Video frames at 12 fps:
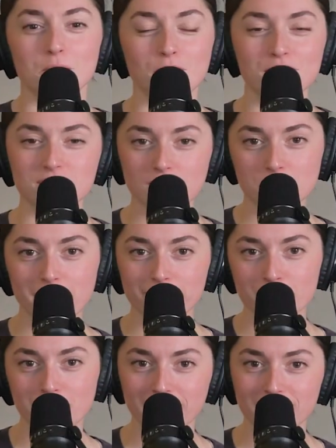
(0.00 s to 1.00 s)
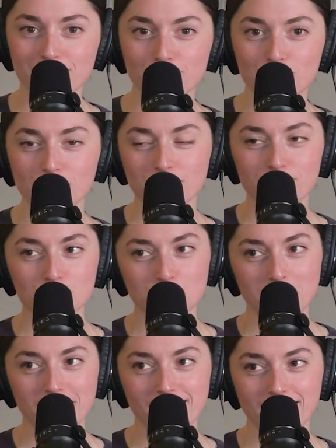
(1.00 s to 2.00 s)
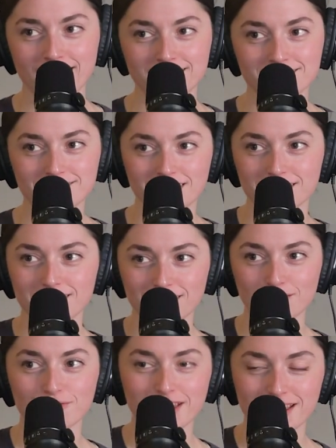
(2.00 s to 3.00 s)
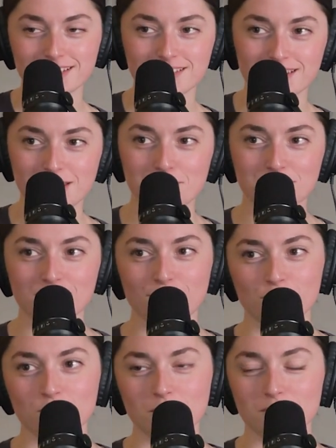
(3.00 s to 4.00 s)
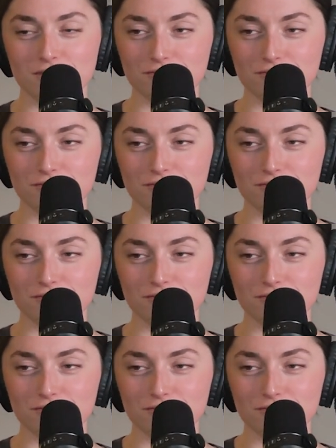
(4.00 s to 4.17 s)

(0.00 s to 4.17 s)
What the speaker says: Pro tip, everybody, if you live in Japan, get the little fans to keep yourself cool while